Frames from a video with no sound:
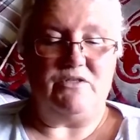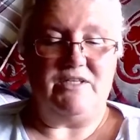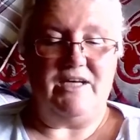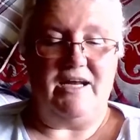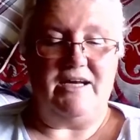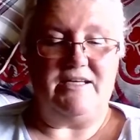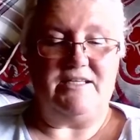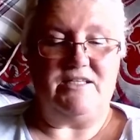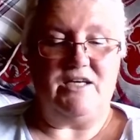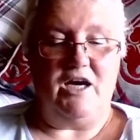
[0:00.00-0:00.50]

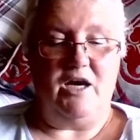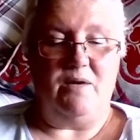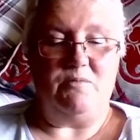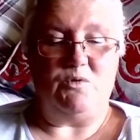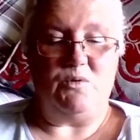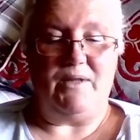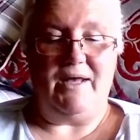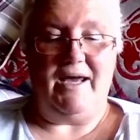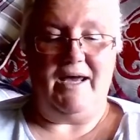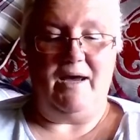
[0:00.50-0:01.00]
10 times
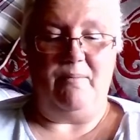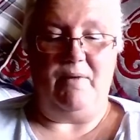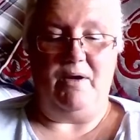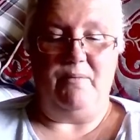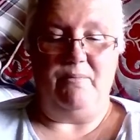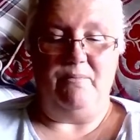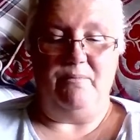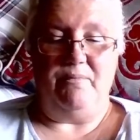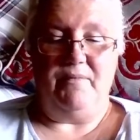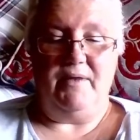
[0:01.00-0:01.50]
with a hammer.
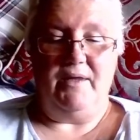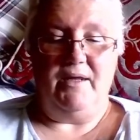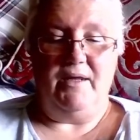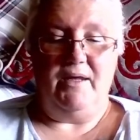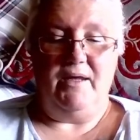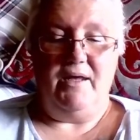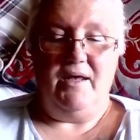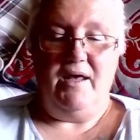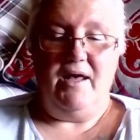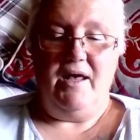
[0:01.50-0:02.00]

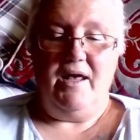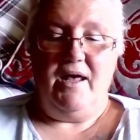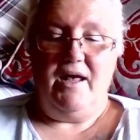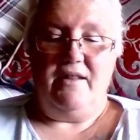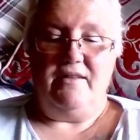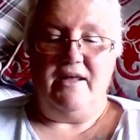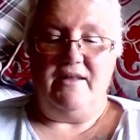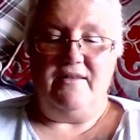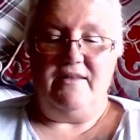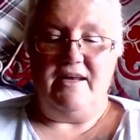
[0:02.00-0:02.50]

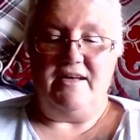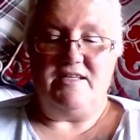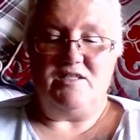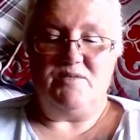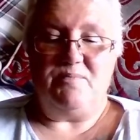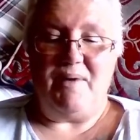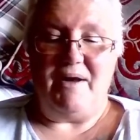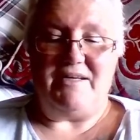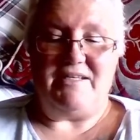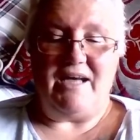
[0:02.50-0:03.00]
They then
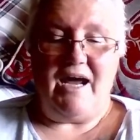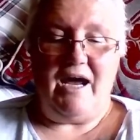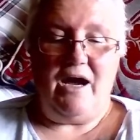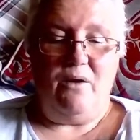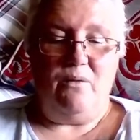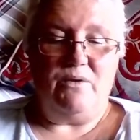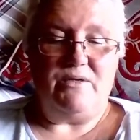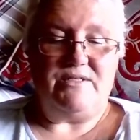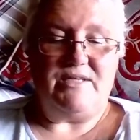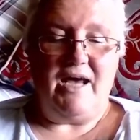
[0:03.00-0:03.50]
spent
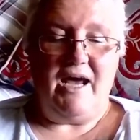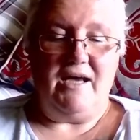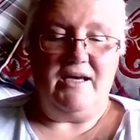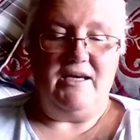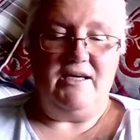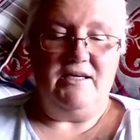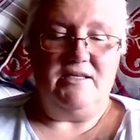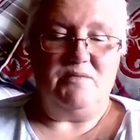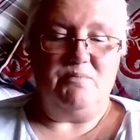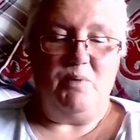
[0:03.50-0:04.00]
hours
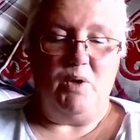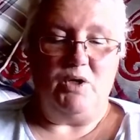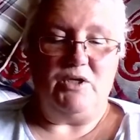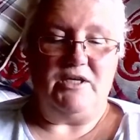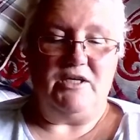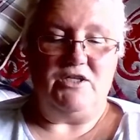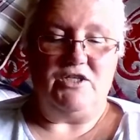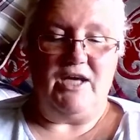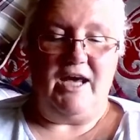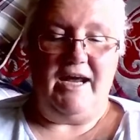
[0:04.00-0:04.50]
hacking his body
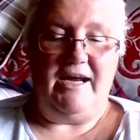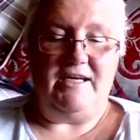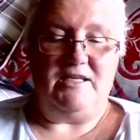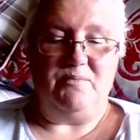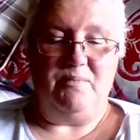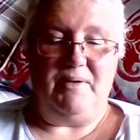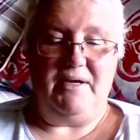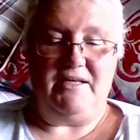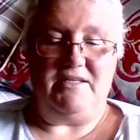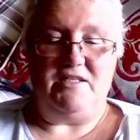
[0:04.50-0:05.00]
into 8
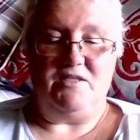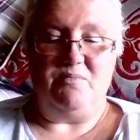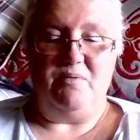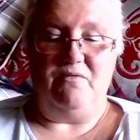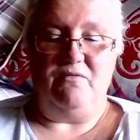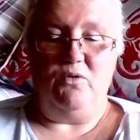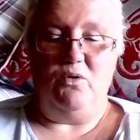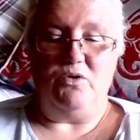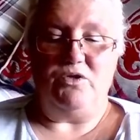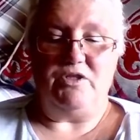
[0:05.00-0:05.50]
pieces
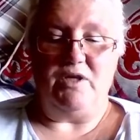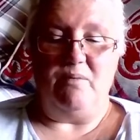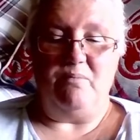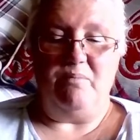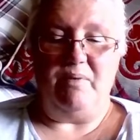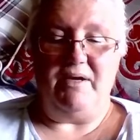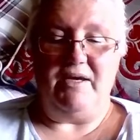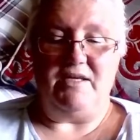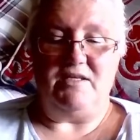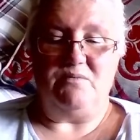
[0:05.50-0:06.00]
before
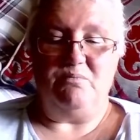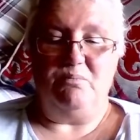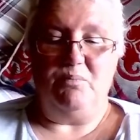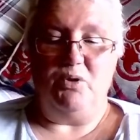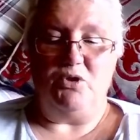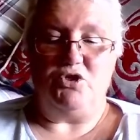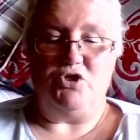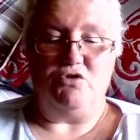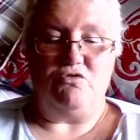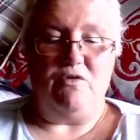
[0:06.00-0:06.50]
dumping his
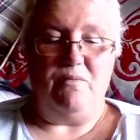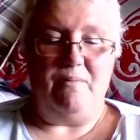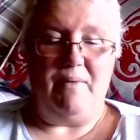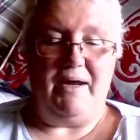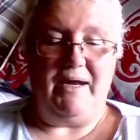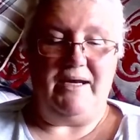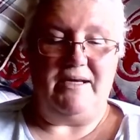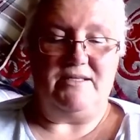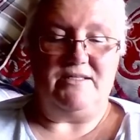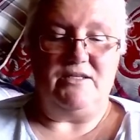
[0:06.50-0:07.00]
butchered
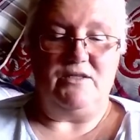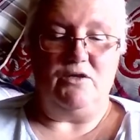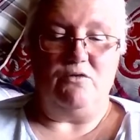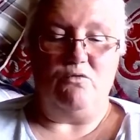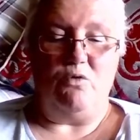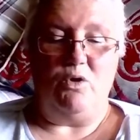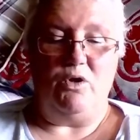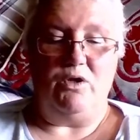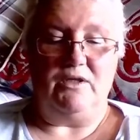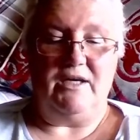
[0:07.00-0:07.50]
remains in the
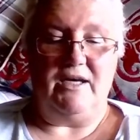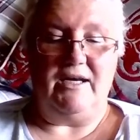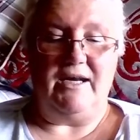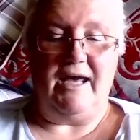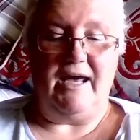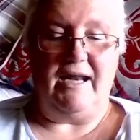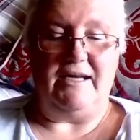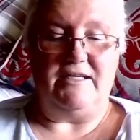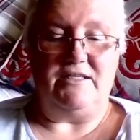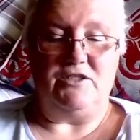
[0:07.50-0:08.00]
Royal
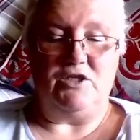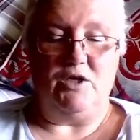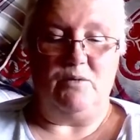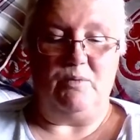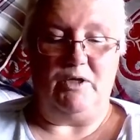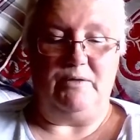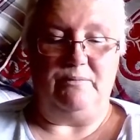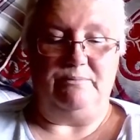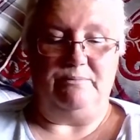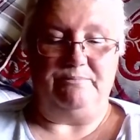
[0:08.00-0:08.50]
Canal in
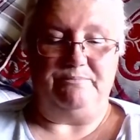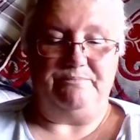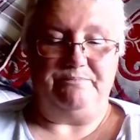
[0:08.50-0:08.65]
Dublin.